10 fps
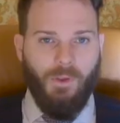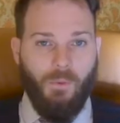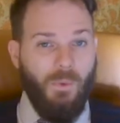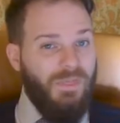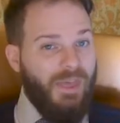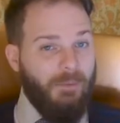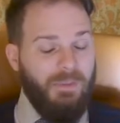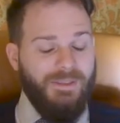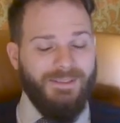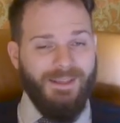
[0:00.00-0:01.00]
With that
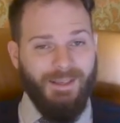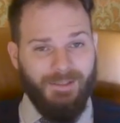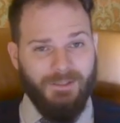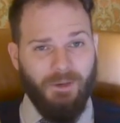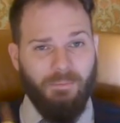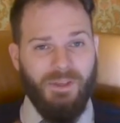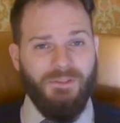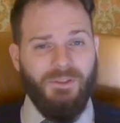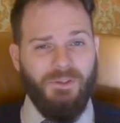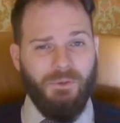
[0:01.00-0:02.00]
being said, let's jump
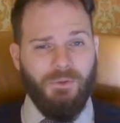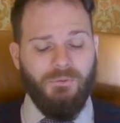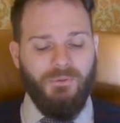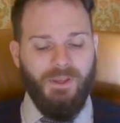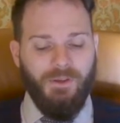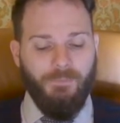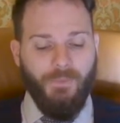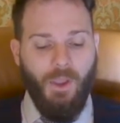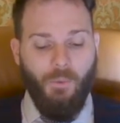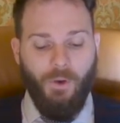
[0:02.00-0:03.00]
into the look and feel.
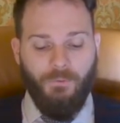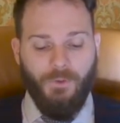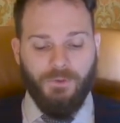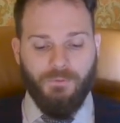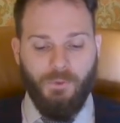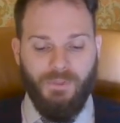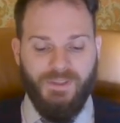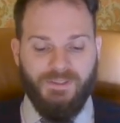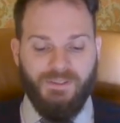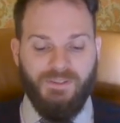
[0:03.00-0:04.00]
Well, first of all,
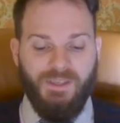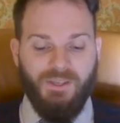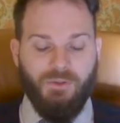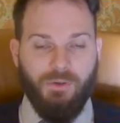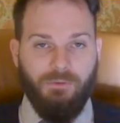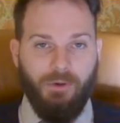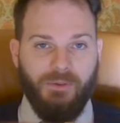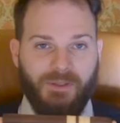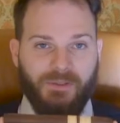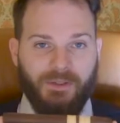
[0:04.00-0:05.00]
this is the Toro
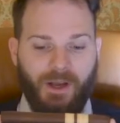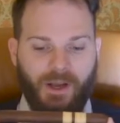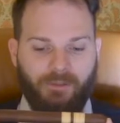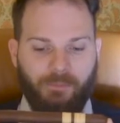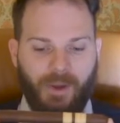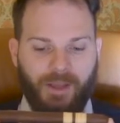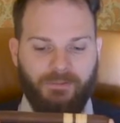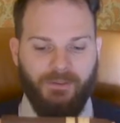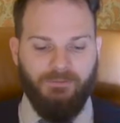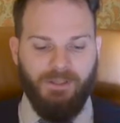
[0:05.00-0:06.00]
6.5 by
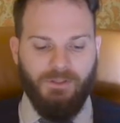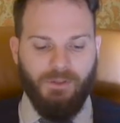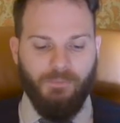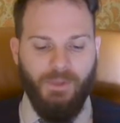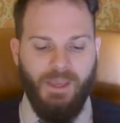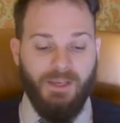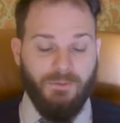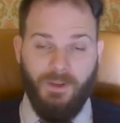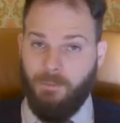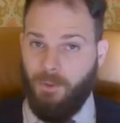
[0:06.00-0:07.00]
52. It is
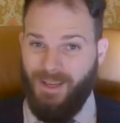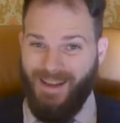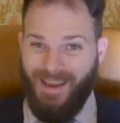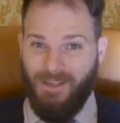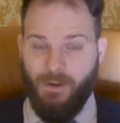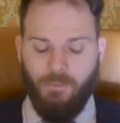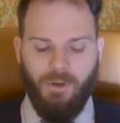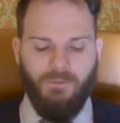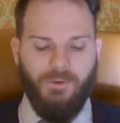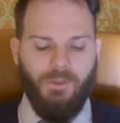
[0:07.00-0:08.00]
available in a number
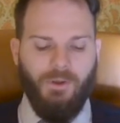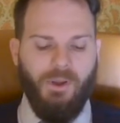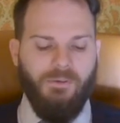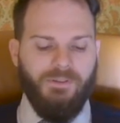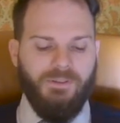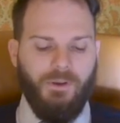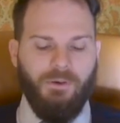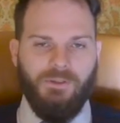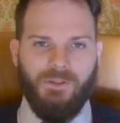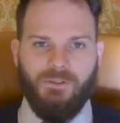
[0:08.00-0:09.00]
of other
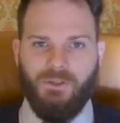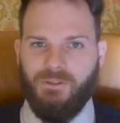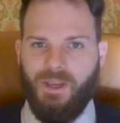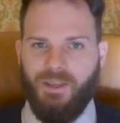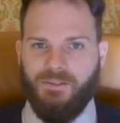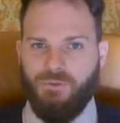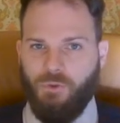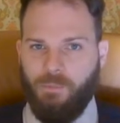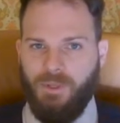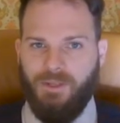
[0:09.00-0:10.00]
vitolas, such as
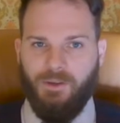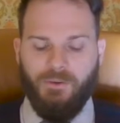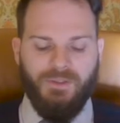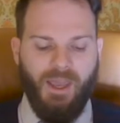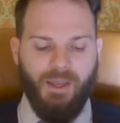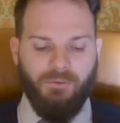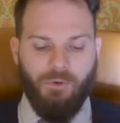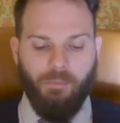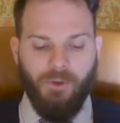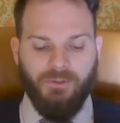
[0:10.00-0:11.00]
Torpedos and
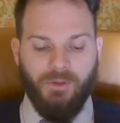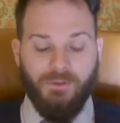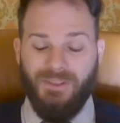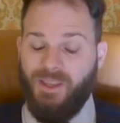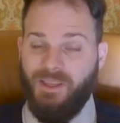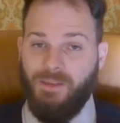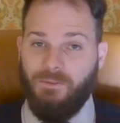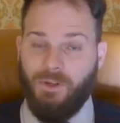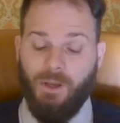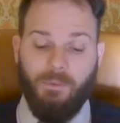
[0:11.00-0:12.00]
Robustos. There are
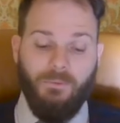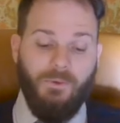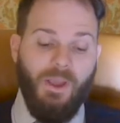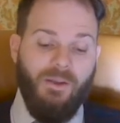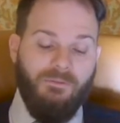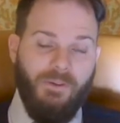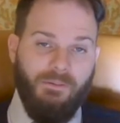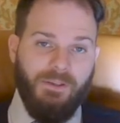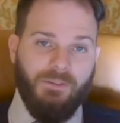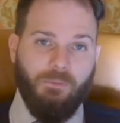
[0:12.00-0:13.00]
even a couple of
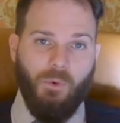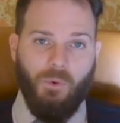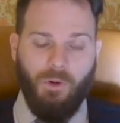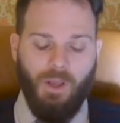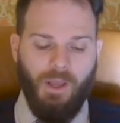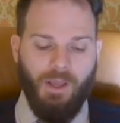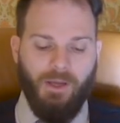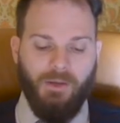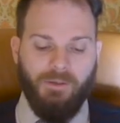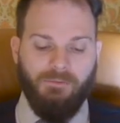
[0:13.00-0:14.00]
very small
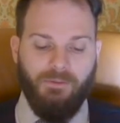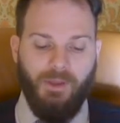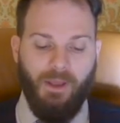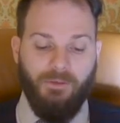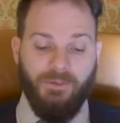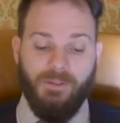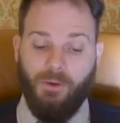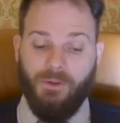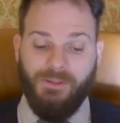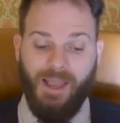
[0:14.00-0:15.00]

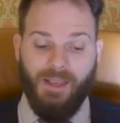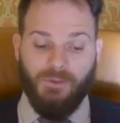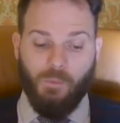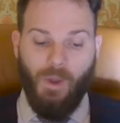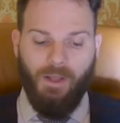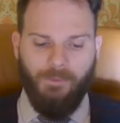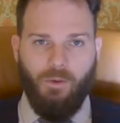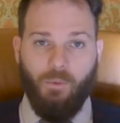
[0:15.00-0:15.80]
vitolas as well.